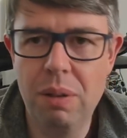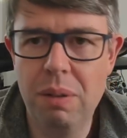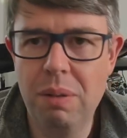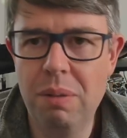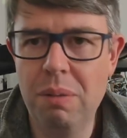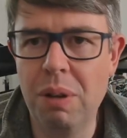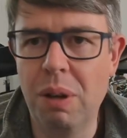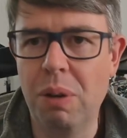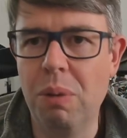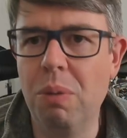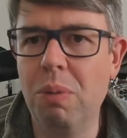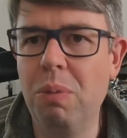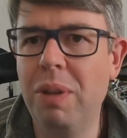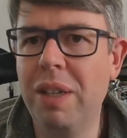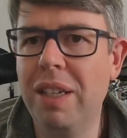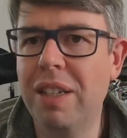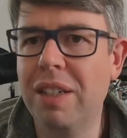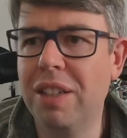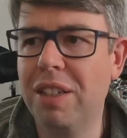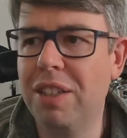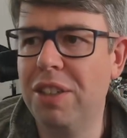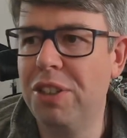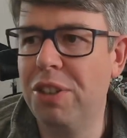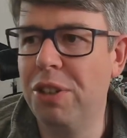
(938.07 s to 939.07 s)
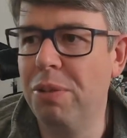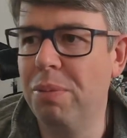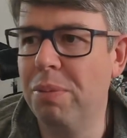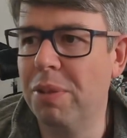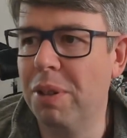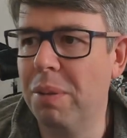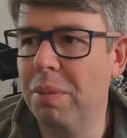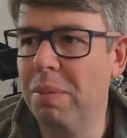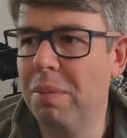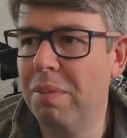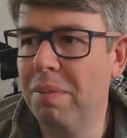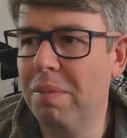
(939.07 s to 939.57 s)
well, we can assume
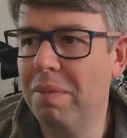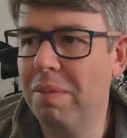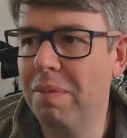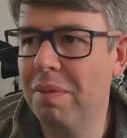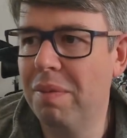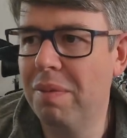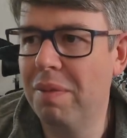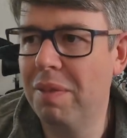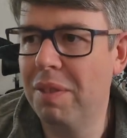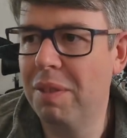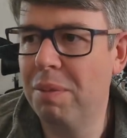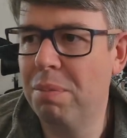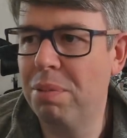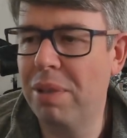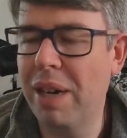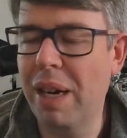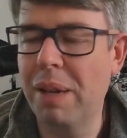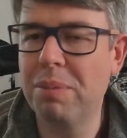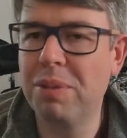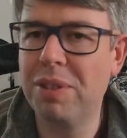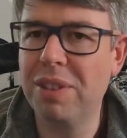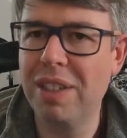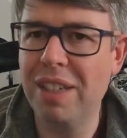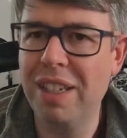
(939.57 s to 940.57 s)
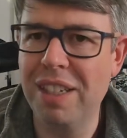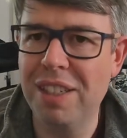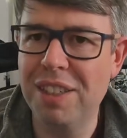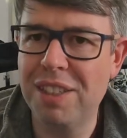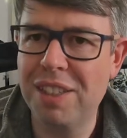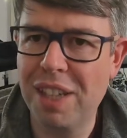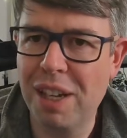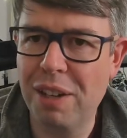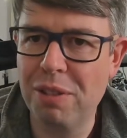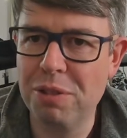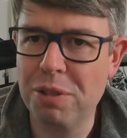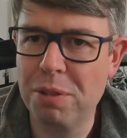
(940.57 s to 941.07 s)
that perhaps it
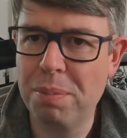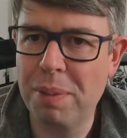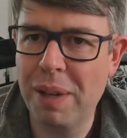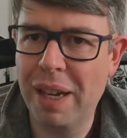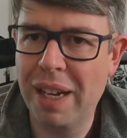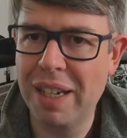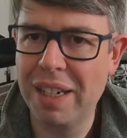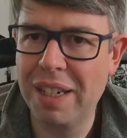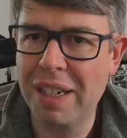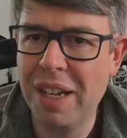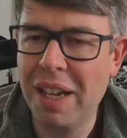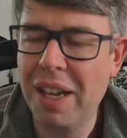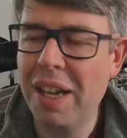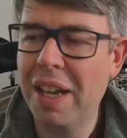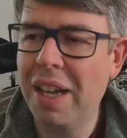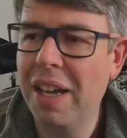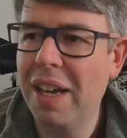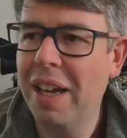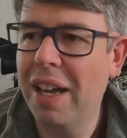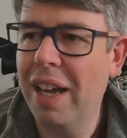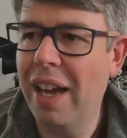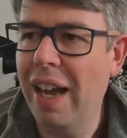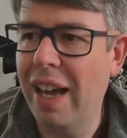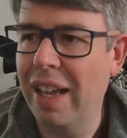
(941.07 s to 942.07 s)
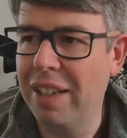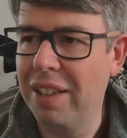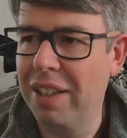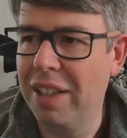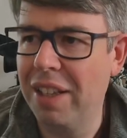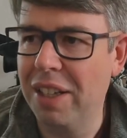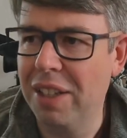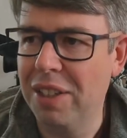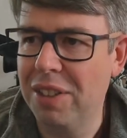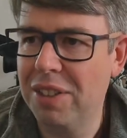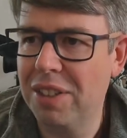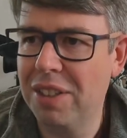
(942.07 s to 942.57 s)
sounds bad and
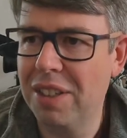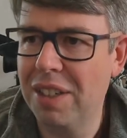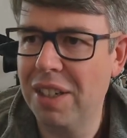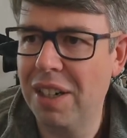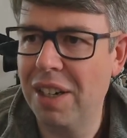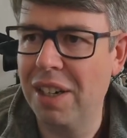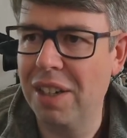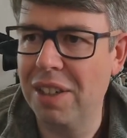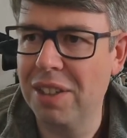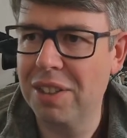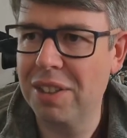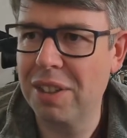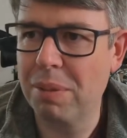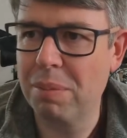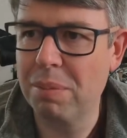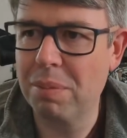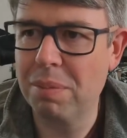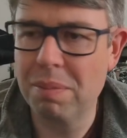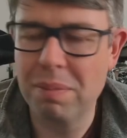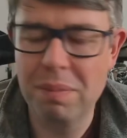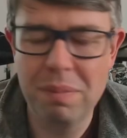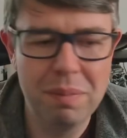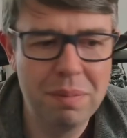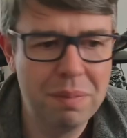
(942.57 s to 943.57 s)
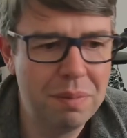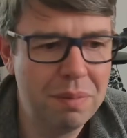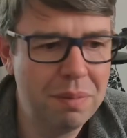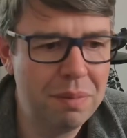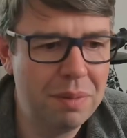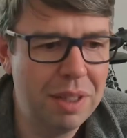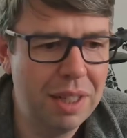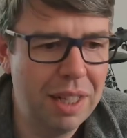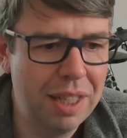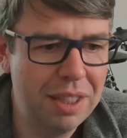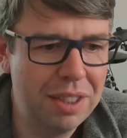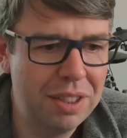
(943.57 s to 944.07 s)
this are some
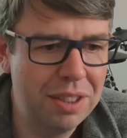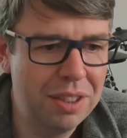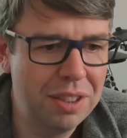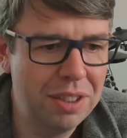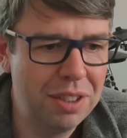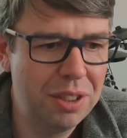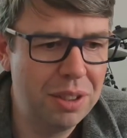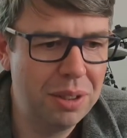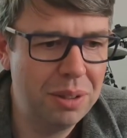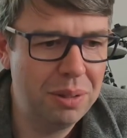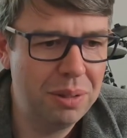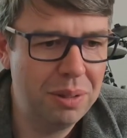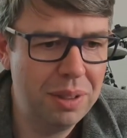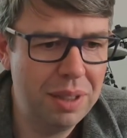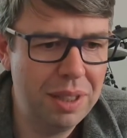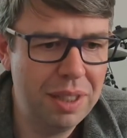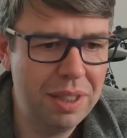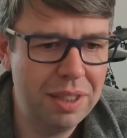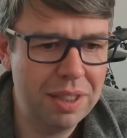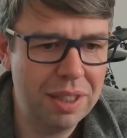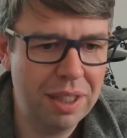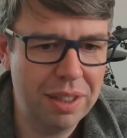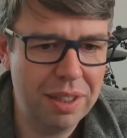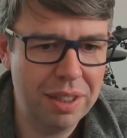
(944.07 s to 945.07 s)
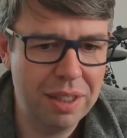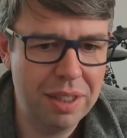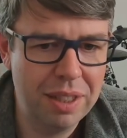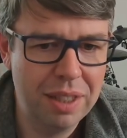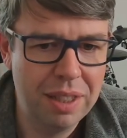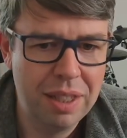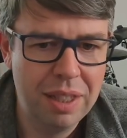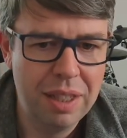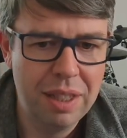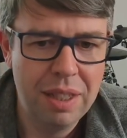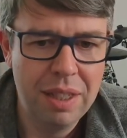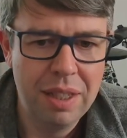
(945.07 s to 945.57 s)
relation to each other.
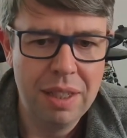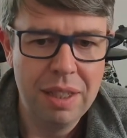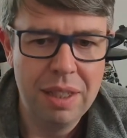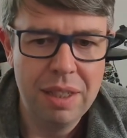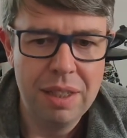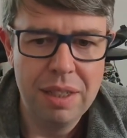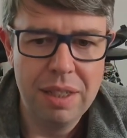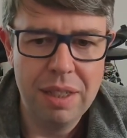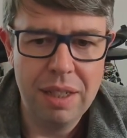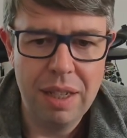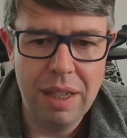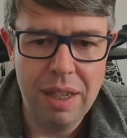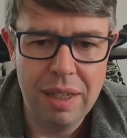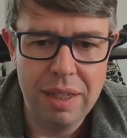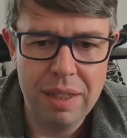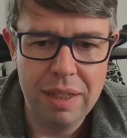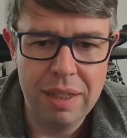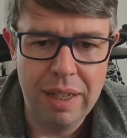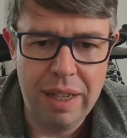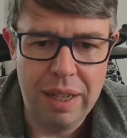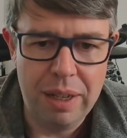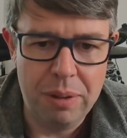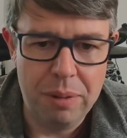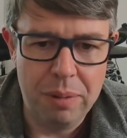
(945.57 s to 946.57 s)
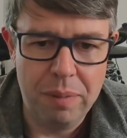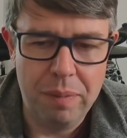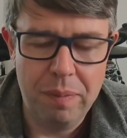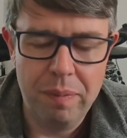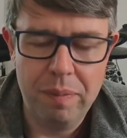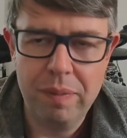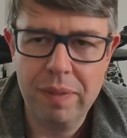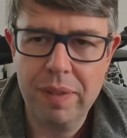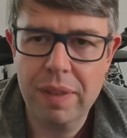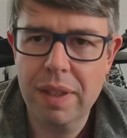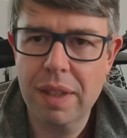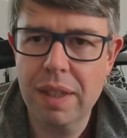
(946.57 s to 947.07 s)
Now,
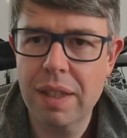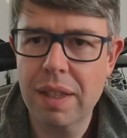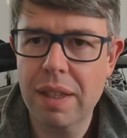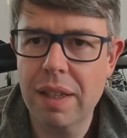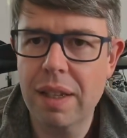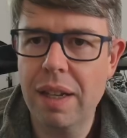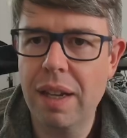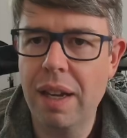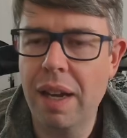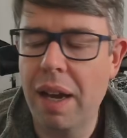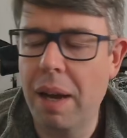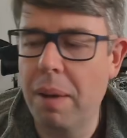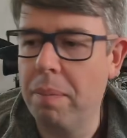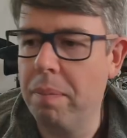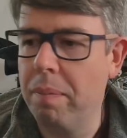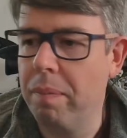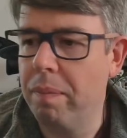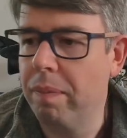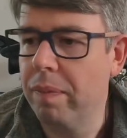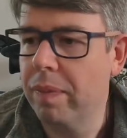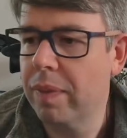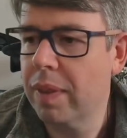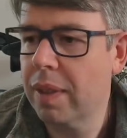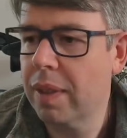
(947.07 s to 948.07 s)
like,